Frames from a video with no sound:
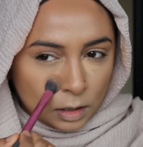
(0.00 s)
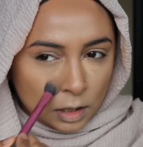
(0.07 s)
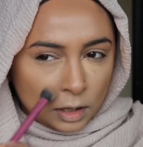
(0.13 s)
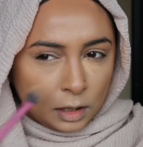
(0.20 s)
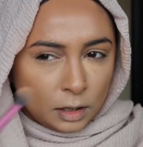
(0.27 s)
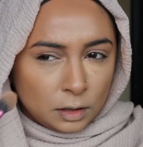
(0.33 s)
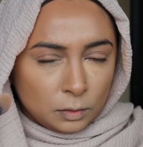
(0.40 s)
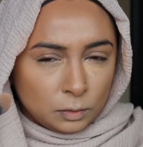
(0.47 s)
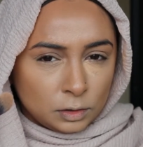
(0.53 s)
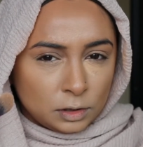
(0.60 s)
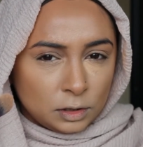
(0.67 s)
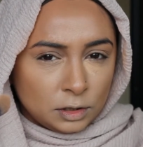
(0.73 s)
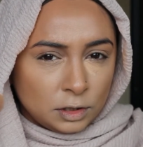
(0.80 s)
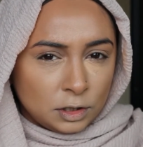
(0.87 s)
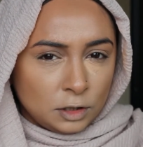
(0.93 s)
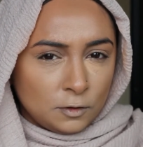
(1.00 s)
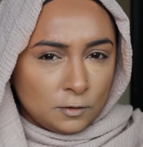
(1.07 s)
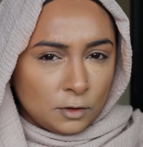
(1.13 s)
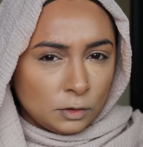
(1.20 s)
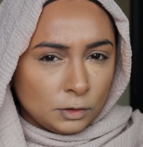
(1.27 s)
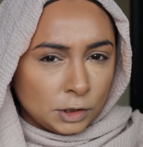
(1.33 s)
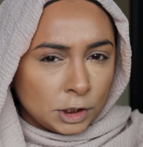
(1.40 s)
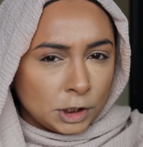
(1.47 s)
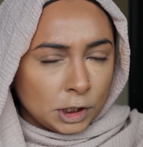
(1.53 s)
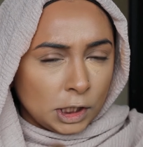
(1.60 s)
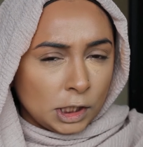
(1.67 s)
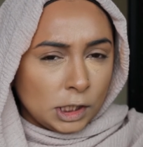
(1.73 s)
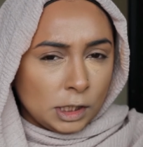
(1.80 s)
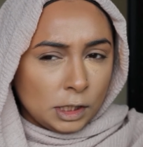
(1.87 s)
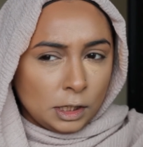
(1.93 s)
I think it was the
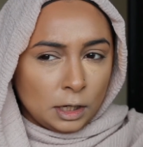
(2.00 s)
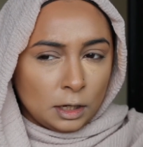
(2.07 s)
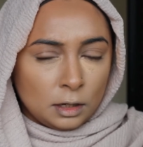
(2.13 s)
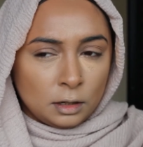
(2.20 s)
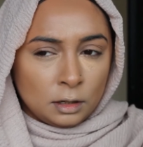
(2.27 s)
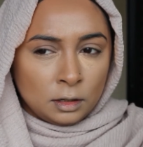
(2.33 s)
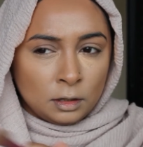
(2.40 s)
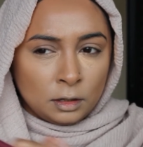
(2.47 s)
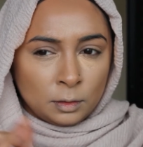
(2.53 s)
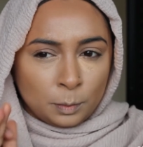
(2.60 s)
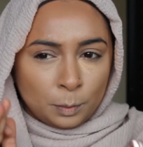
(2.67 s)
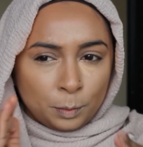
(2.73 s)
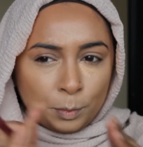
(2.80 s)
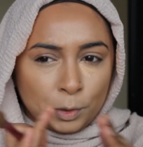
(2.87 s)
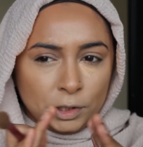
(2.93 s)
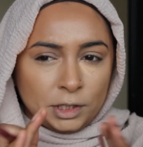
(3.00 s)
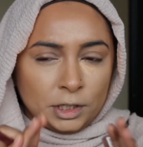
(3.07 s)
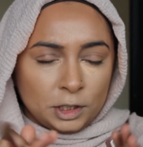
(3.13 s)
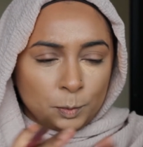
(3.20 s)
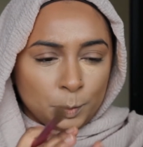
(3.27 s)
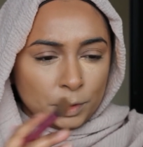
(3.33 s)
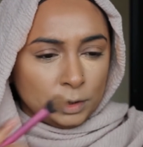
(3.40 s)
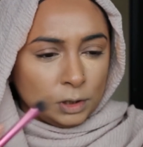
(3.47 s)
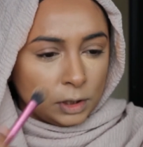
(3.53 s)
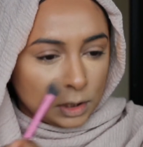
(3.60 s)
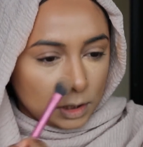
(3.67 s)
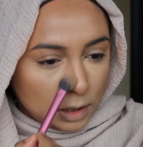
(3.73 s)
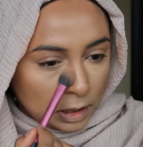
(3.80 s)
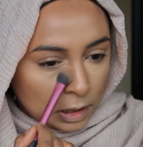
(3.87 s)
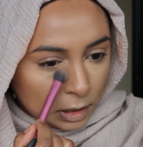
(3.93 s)
Givenchy pointy
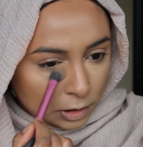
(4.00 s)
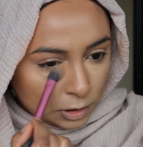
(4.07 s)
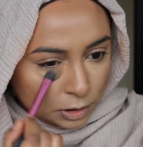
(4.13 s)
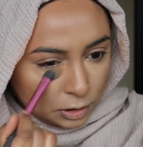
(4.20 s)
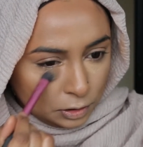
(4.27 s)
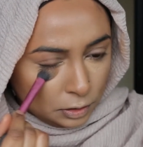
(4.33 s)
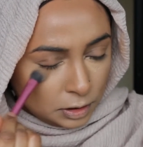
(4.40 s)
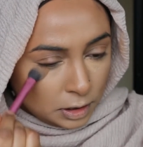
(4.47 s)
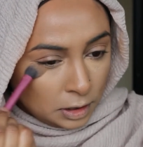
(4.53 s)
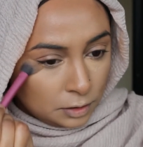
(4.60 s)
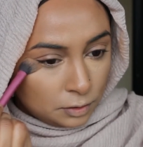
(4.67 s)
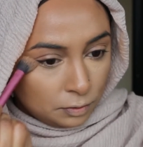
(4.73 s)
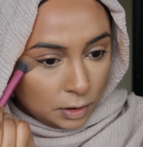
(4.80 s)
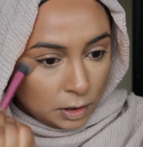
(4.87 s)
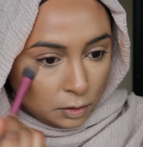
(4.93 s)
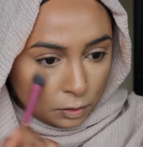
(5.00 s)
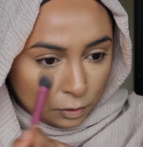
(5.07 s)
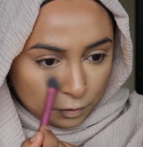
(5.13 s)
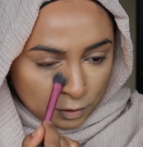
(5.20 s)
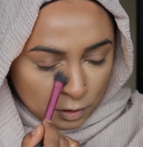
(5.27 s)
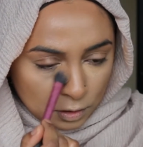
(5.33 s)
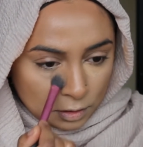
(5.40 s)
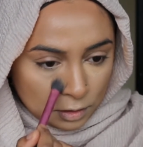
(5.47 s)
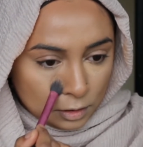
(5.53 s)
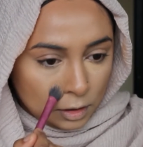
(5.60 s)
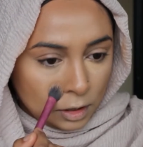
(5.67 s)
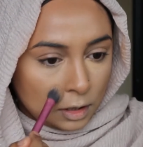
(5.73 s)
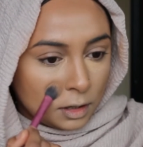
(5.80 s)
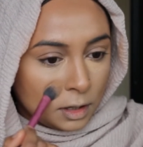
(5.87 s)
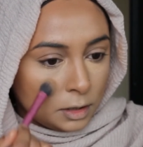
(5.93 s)
sponge she used, and it's really good for under
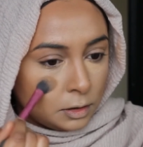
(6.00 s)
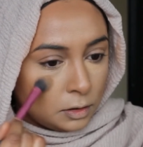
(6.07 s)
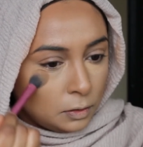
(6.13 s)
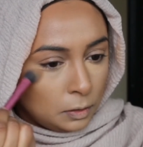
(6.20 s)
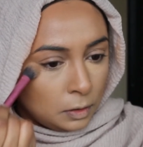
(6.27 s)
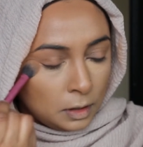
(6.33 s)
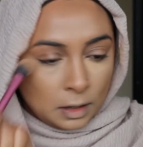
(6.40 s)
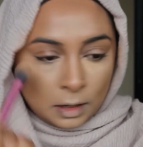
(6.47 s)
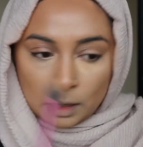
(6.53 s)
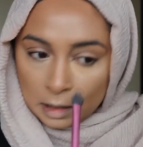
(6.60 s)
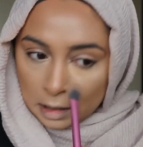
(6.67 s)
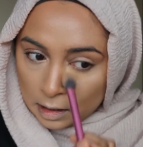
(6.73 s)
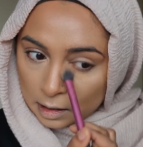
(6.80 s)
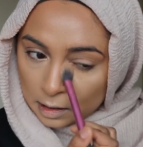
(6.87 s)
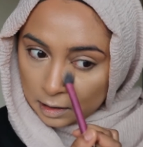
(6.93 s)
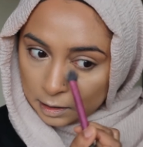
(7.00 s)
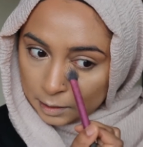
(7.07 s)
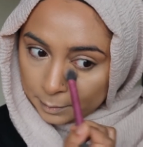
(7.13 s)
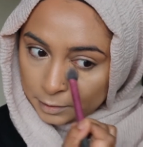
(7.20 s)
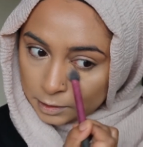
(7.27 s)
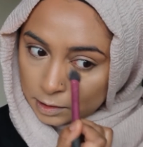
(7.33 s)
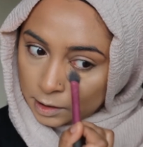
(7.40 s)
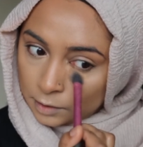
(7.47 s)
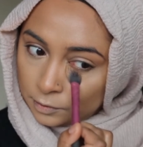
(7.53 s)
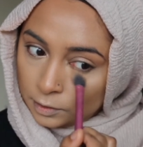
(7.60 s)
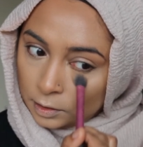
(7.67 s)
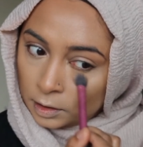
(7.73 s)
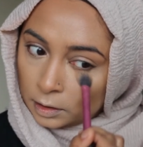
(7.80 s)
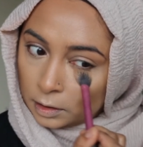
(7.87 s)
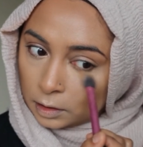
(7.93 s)
the eye, so I am
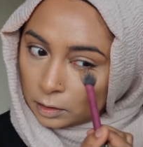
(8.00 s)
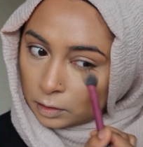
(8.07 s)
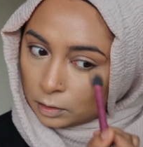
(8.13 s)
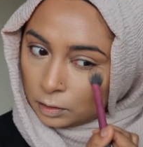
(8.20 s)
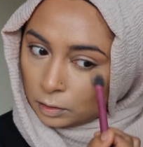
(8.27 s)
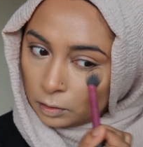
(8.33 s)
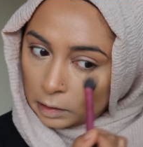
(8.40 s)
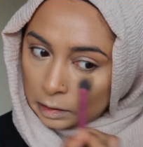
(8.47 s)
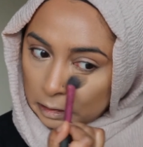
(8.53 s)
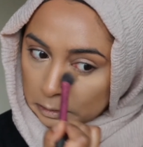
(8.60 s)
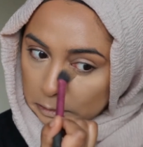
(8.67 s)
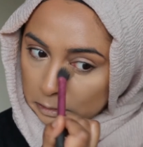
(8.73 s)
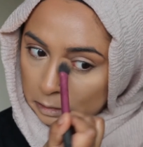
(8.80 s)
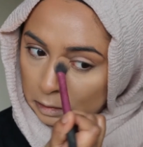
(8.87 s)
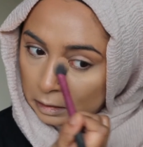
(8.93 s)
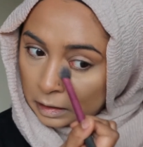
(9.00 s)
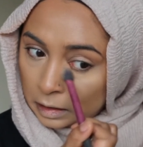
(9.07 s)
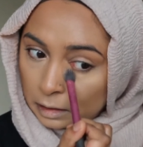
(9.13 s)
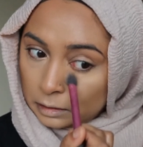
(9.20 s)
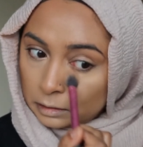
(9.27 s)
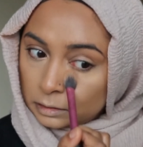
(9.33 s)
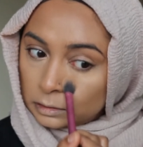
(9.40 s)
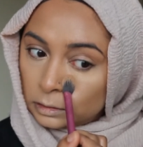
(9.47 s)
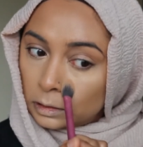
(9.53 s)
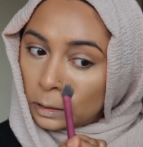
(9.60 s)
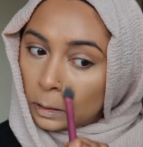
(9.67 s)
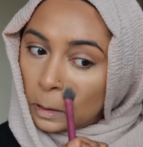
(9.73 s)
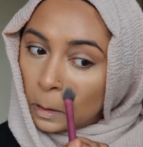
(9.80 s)
definitely going to look into that.